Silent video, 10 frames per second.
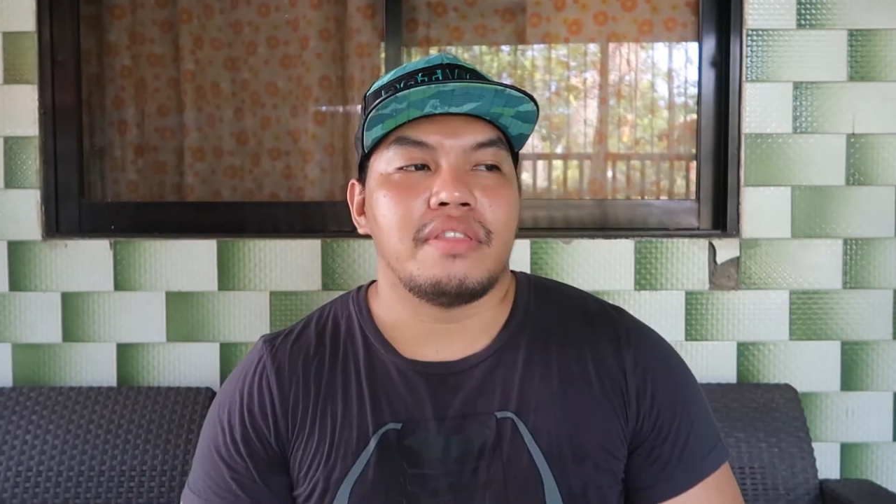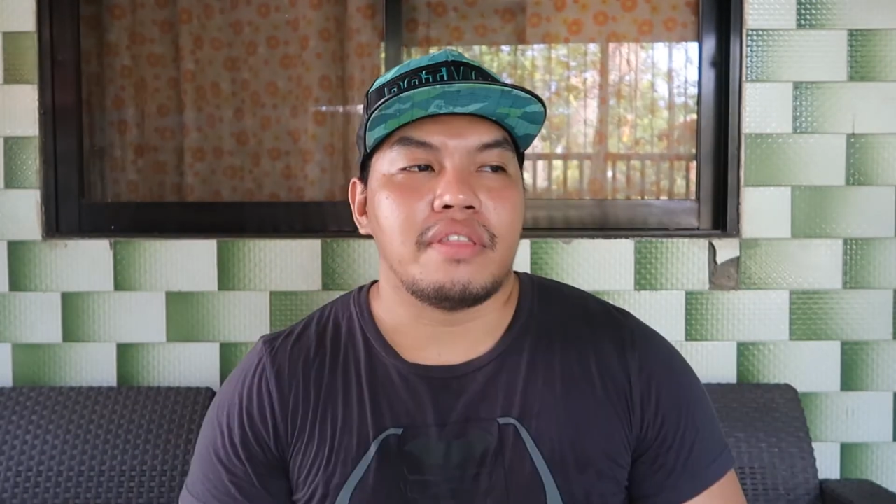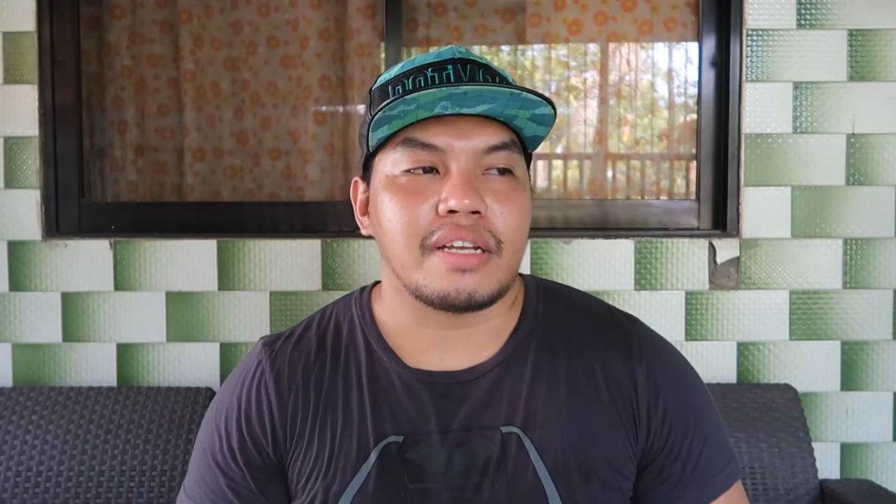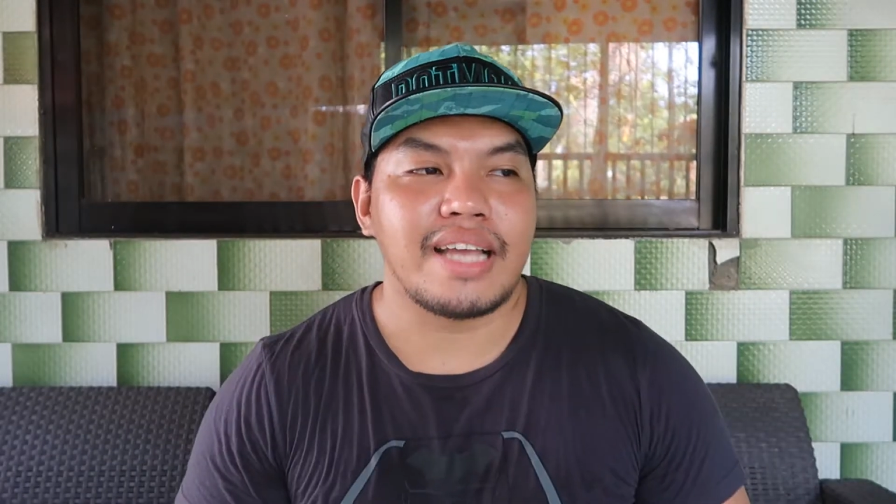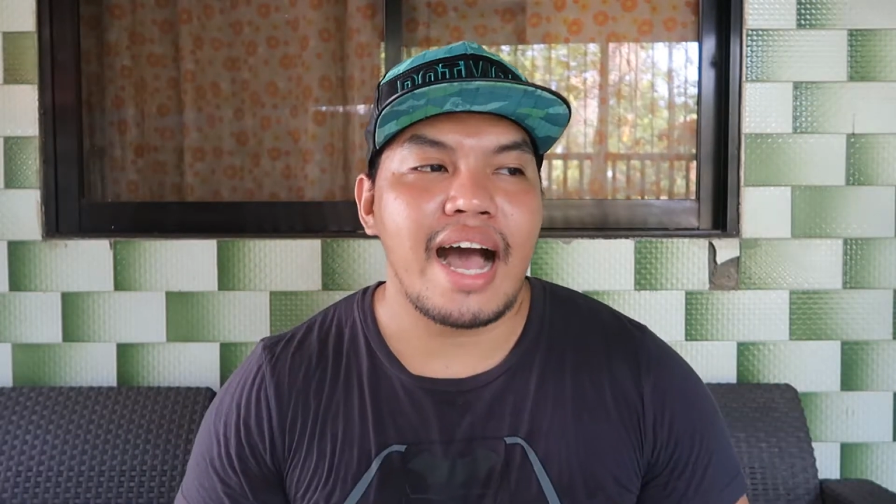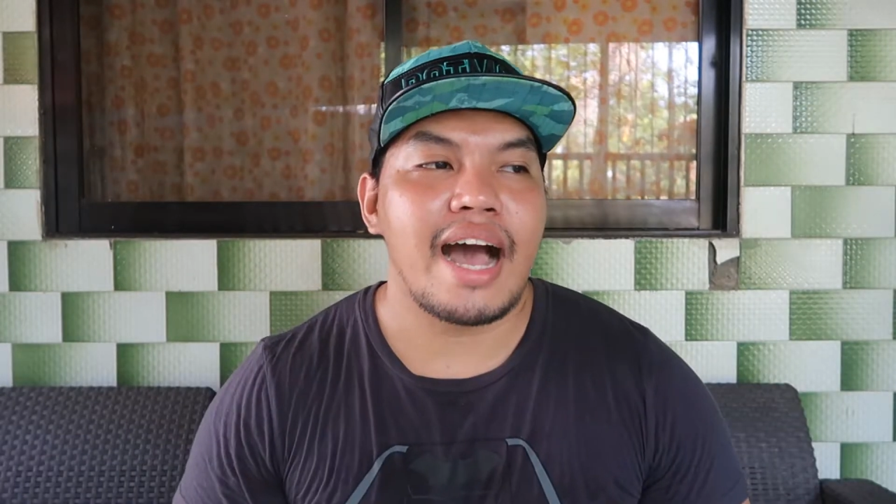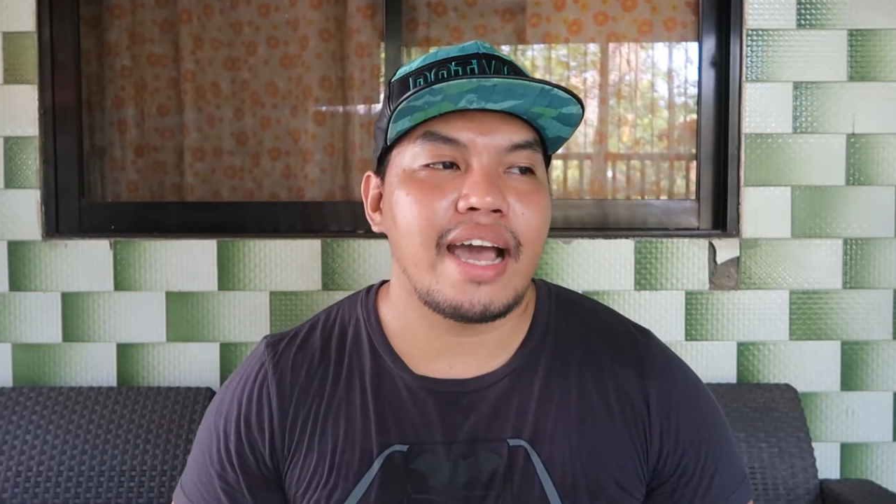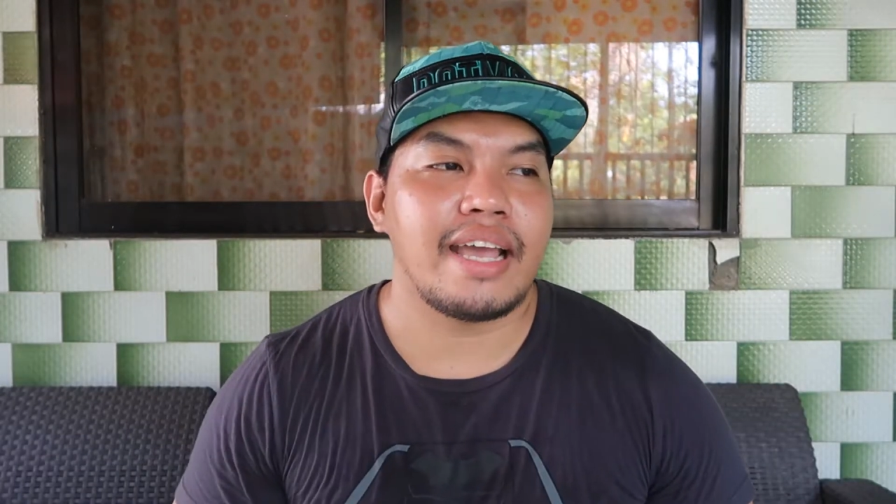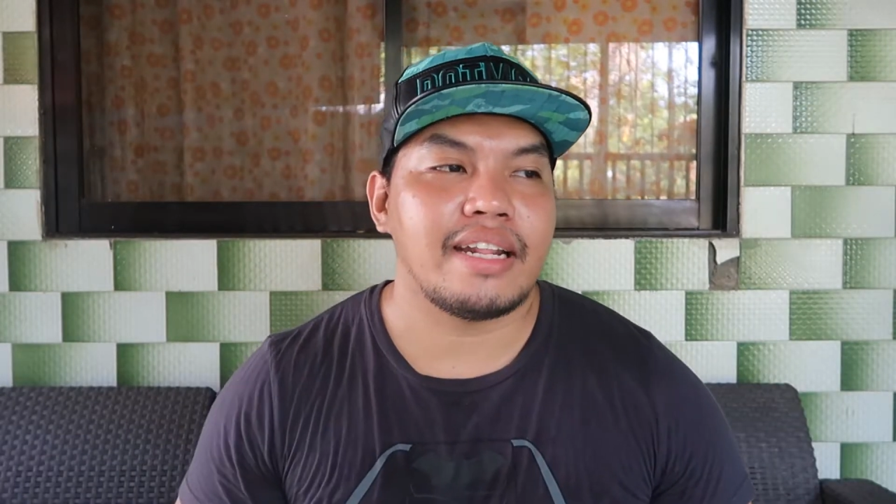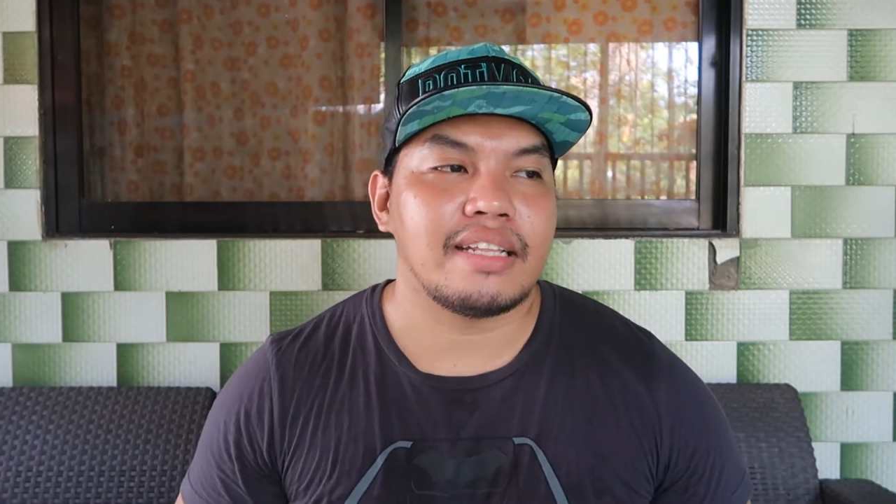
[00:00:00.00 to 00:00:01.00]
the
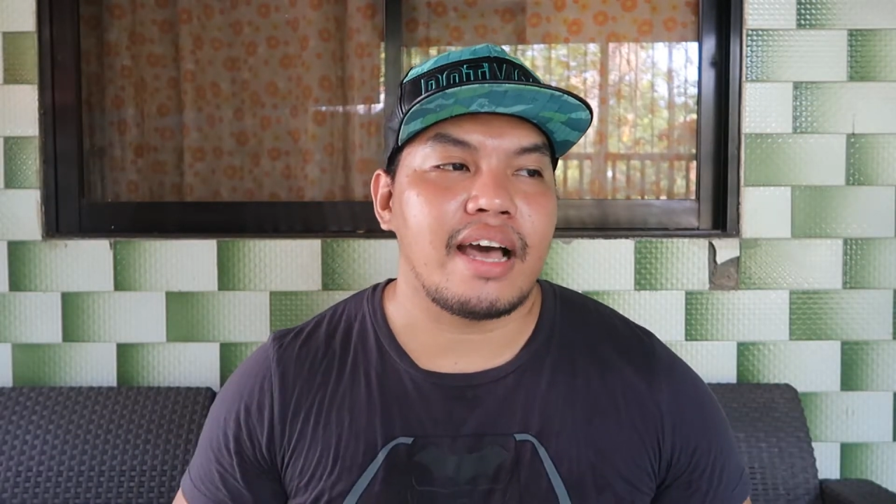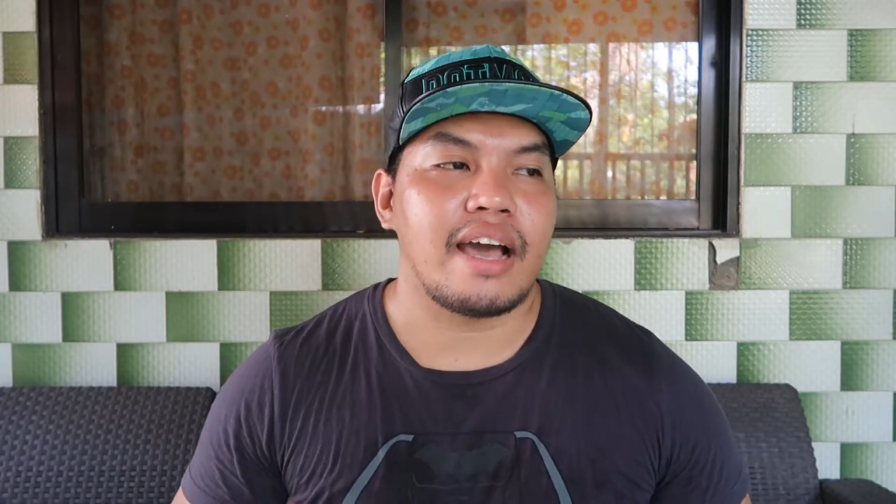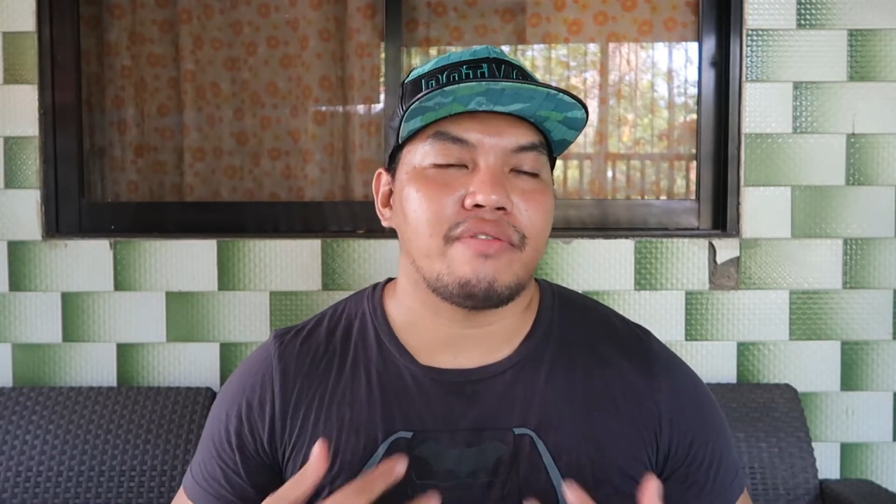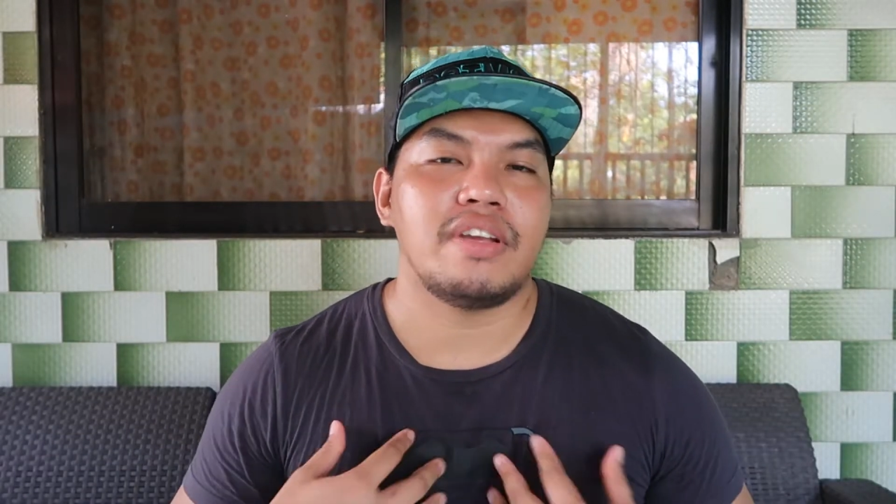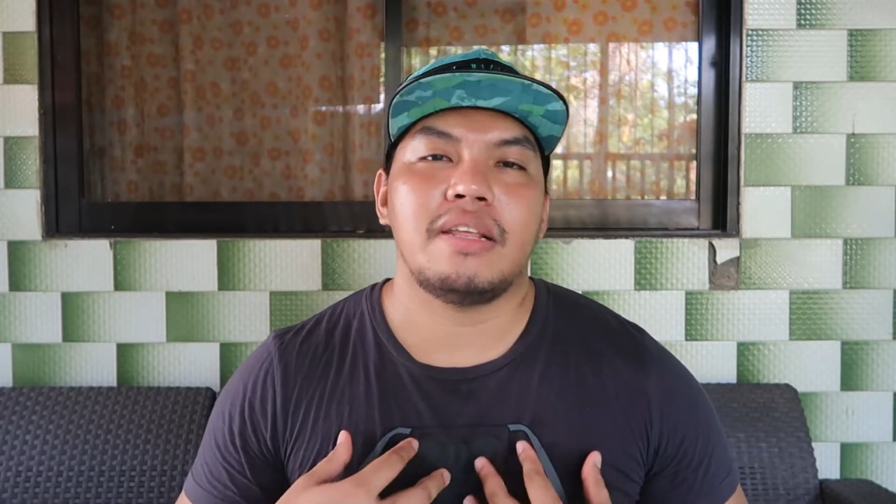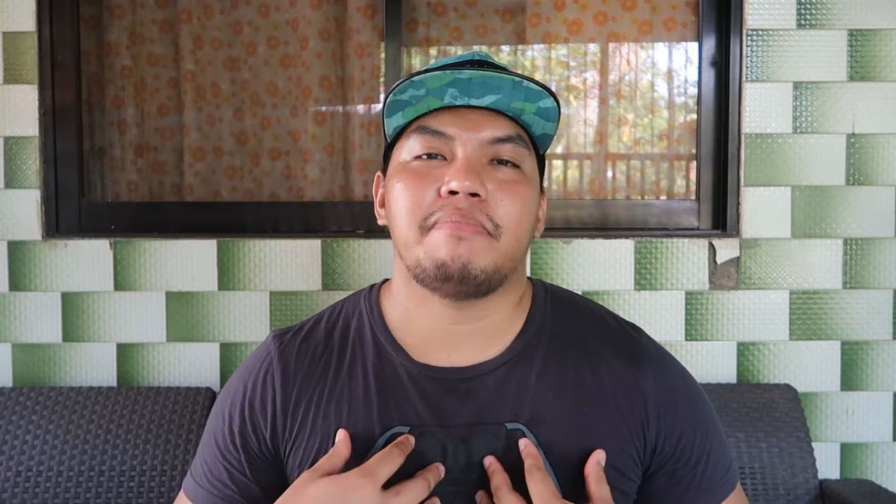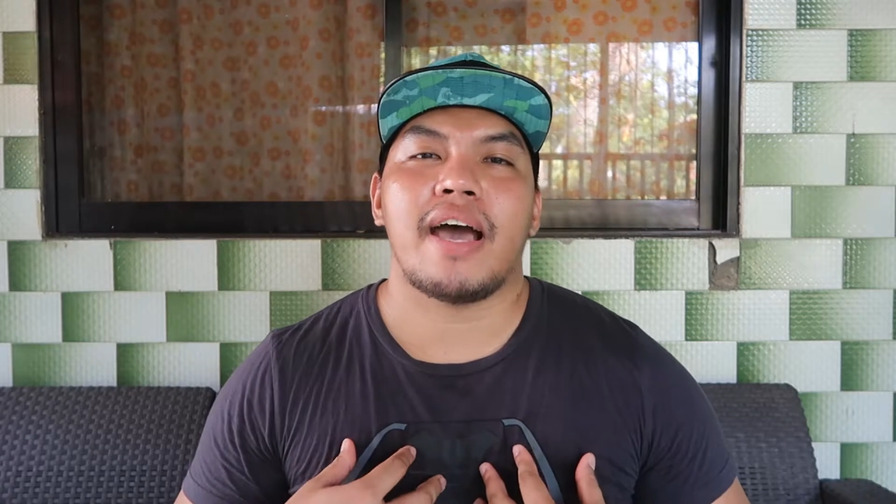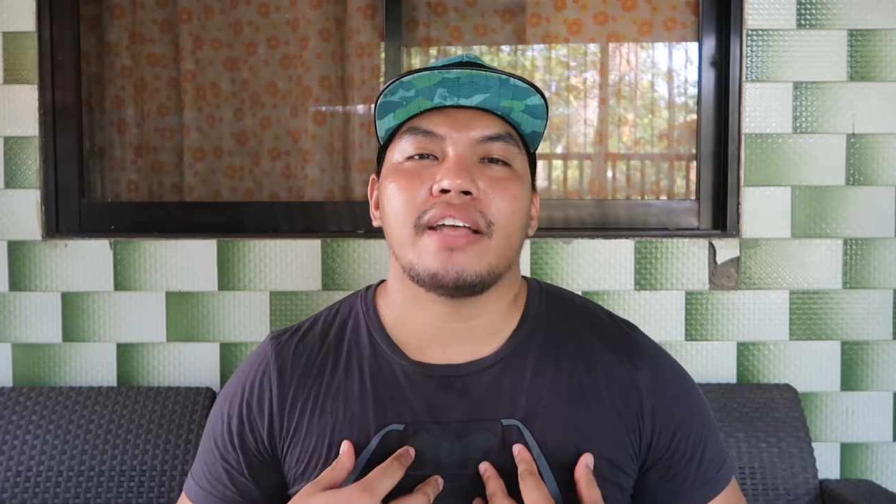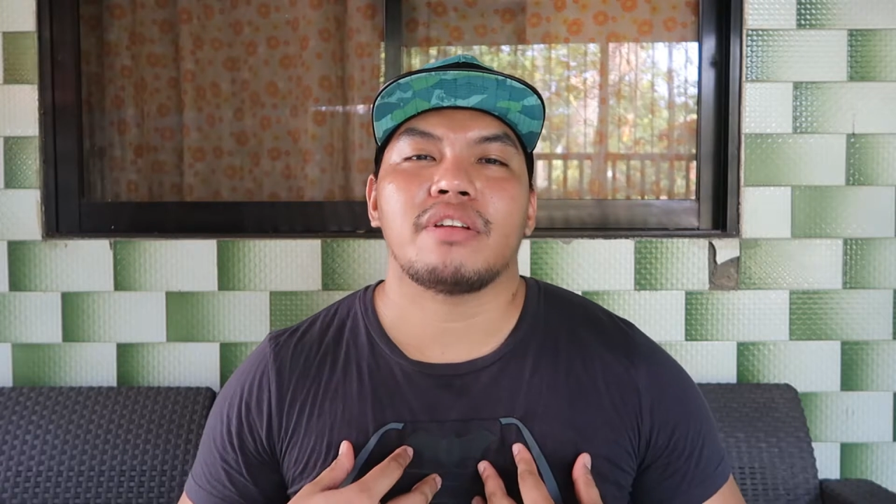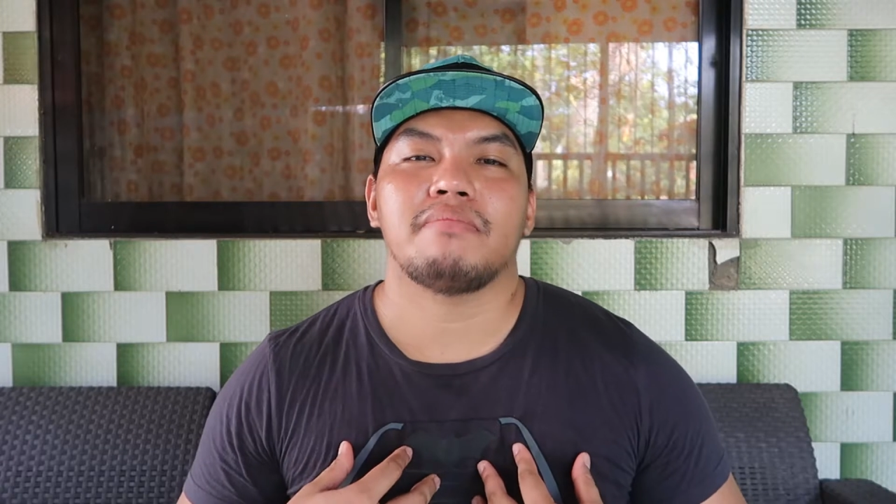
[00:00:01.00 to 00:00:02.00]
guy that I really
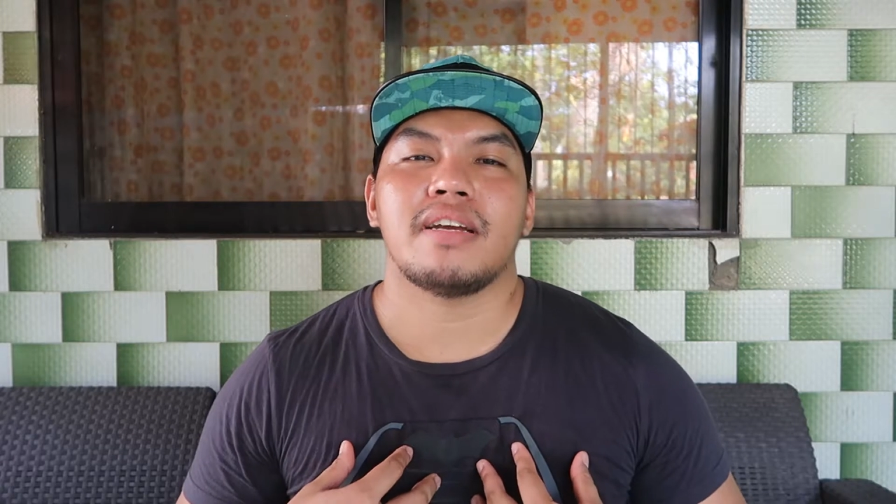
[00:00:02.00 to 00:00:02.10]
patterned